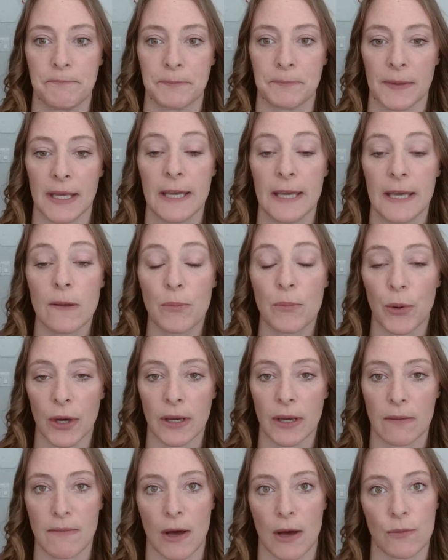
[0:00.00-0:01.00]
In the
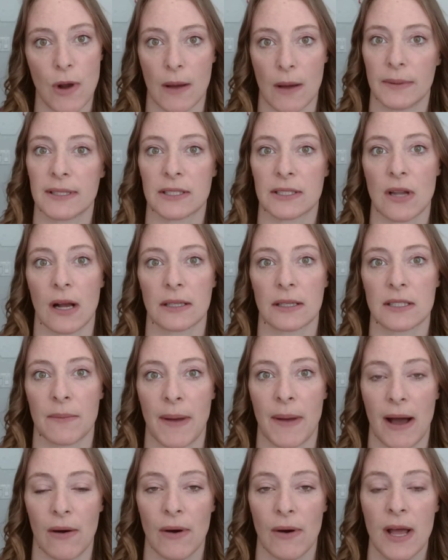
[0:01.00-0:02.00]
book, Mel Robbins talks
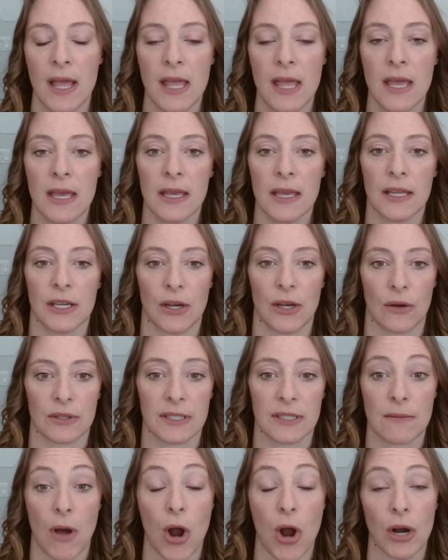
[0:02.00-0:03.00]
about,
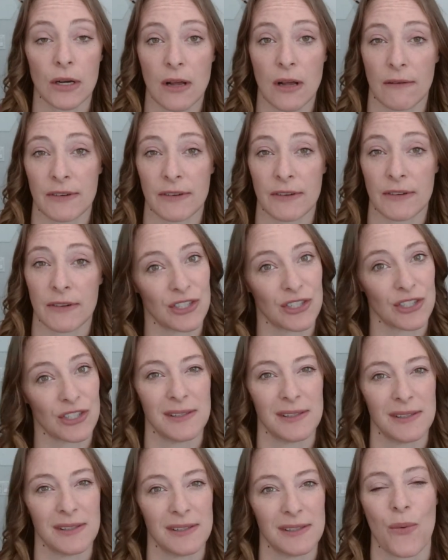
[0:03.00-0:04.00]
some hard
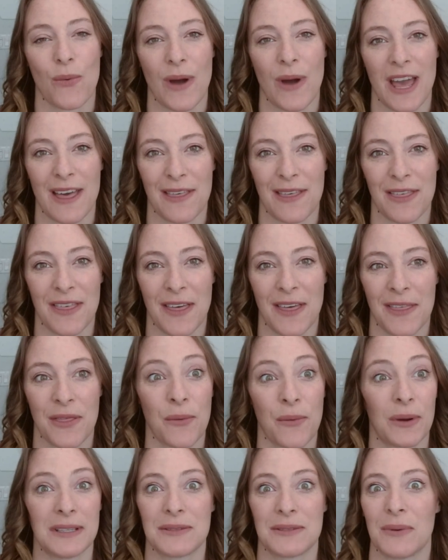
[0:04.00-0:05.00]
conversations with
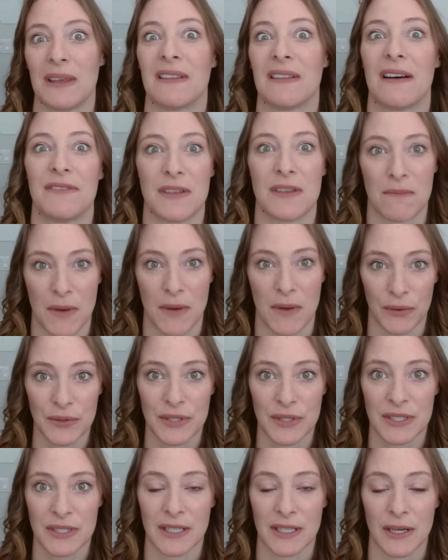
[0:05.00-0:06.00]
the ones we love the
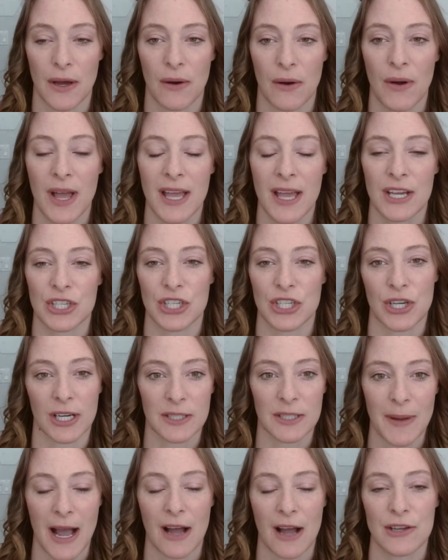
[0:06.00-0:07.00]
most. She
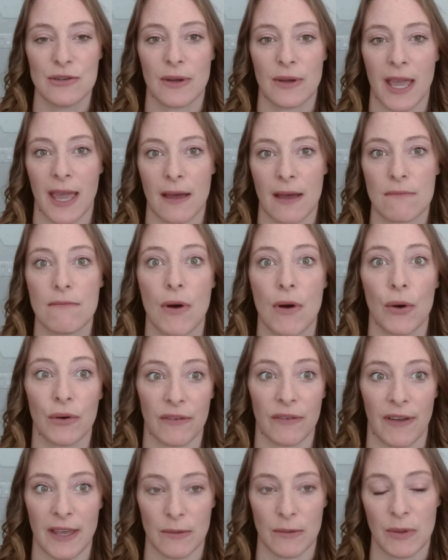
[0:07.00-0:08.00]
talks about how you can't
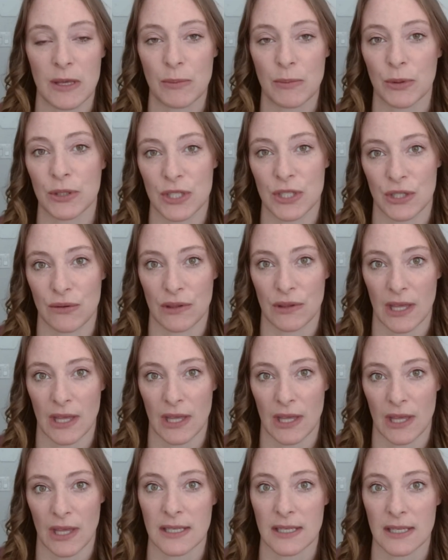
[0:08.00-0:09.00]
motivate people to do
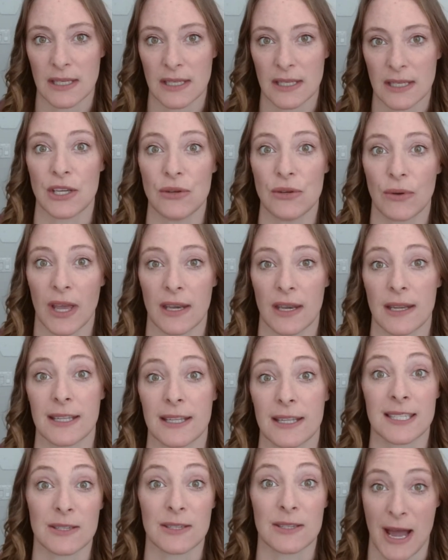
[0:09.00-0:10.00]
things. Instead, you can
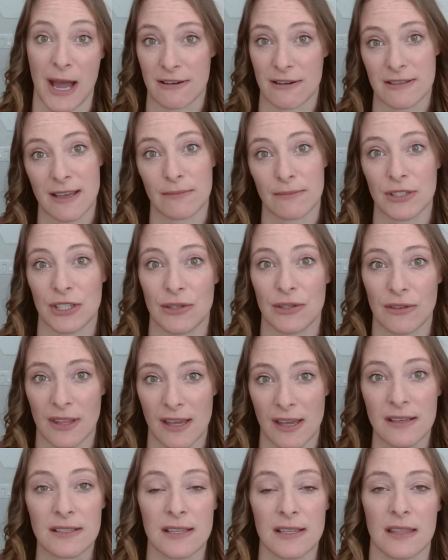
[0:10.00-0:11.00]
inspire them to do
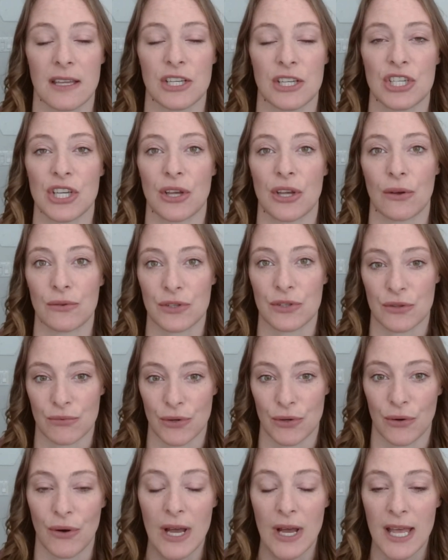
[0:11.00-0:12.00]
things. And then she goes
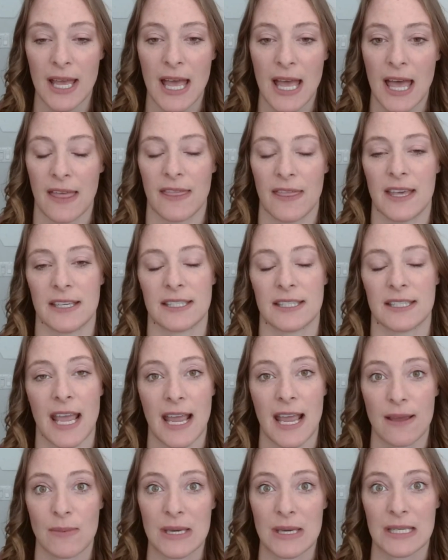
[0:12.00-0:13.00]
through this
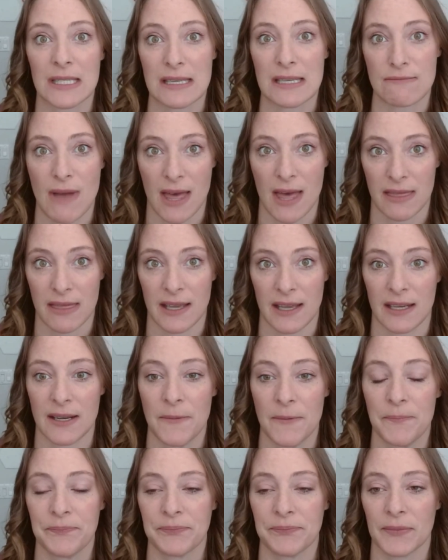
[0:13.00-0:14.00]
ABC
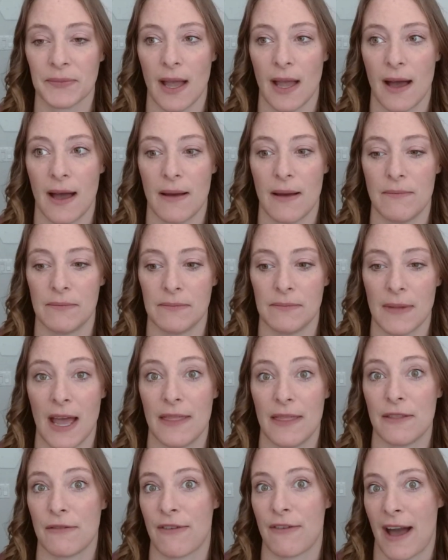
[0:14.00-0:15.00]
method
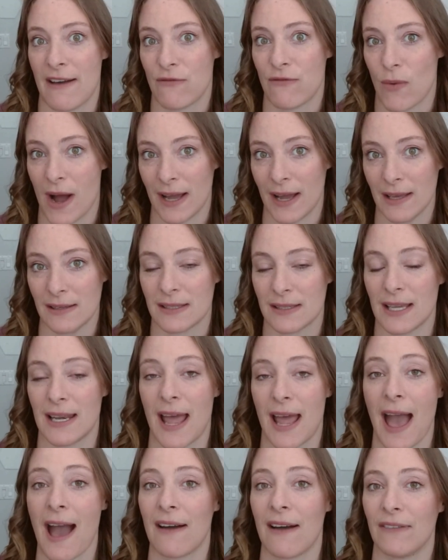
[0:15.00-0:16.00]
and the 5 whys
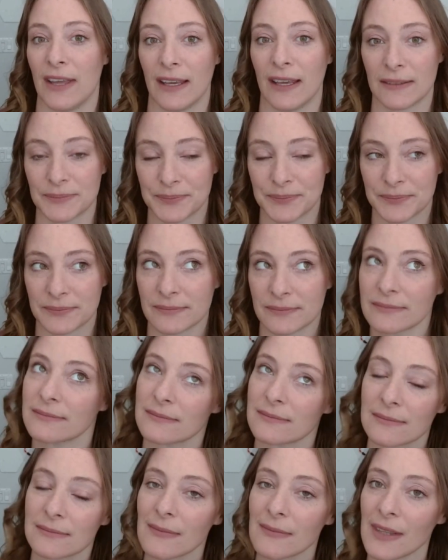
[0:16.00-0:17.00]
in having
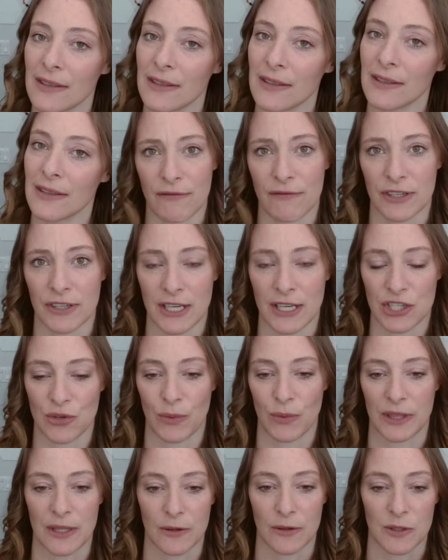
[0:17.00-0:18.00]
the
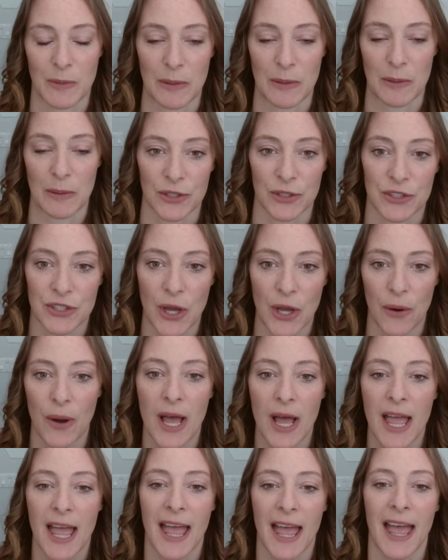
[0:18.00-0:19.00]
conversation with those people.
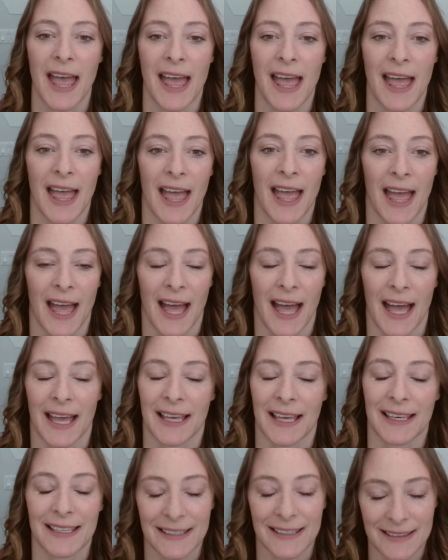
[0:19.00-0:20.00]
So
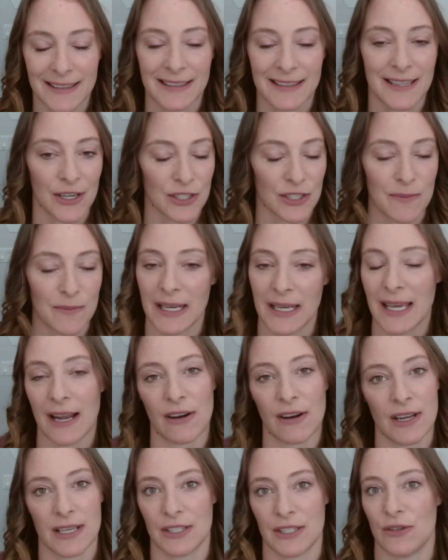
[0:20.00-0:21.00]
there's many
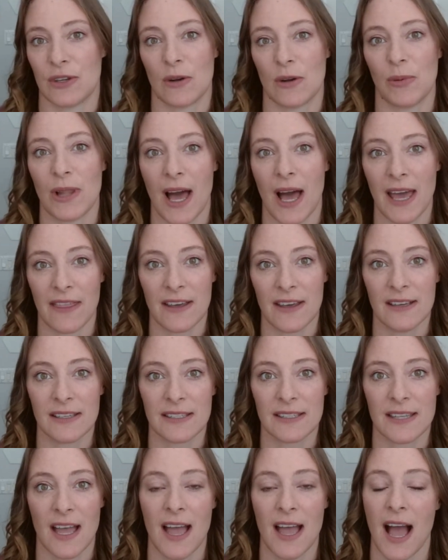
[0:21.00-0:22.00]
areas you can apply
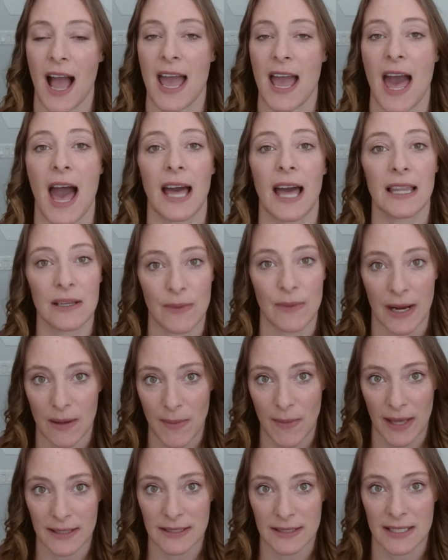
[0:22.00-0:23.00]
this. I highly
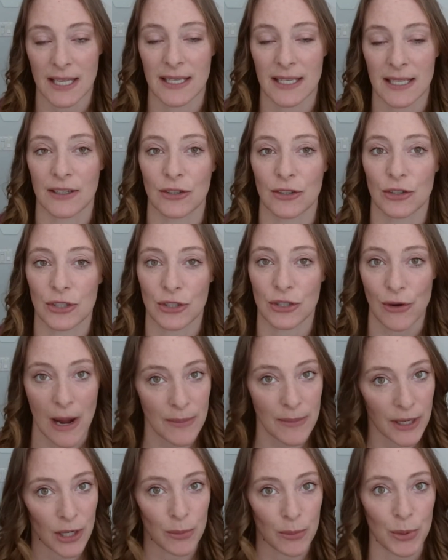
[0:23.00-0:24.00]
recommend
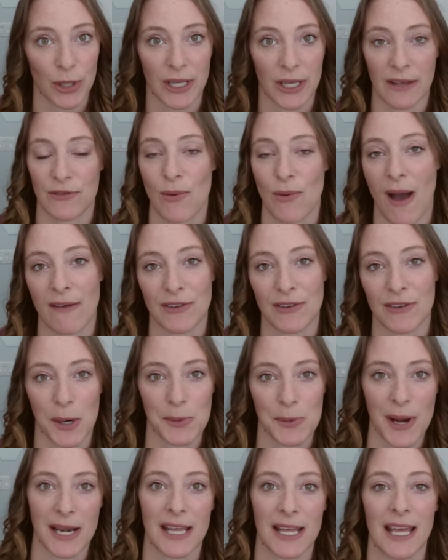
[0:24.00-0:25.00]
grabbing her book if you haven't
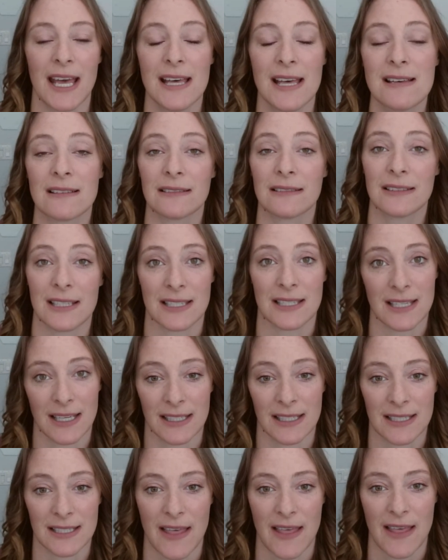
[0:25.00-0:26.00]
already,
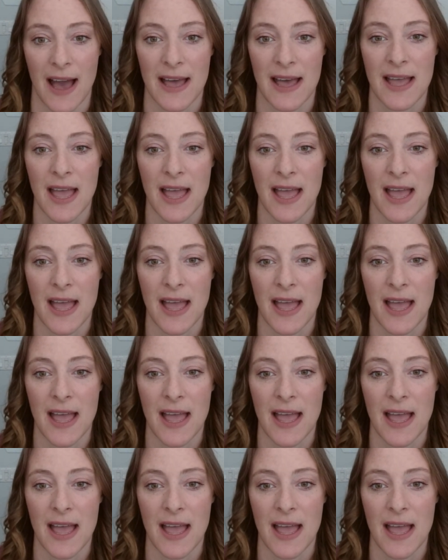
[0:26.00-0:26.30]
listening to that.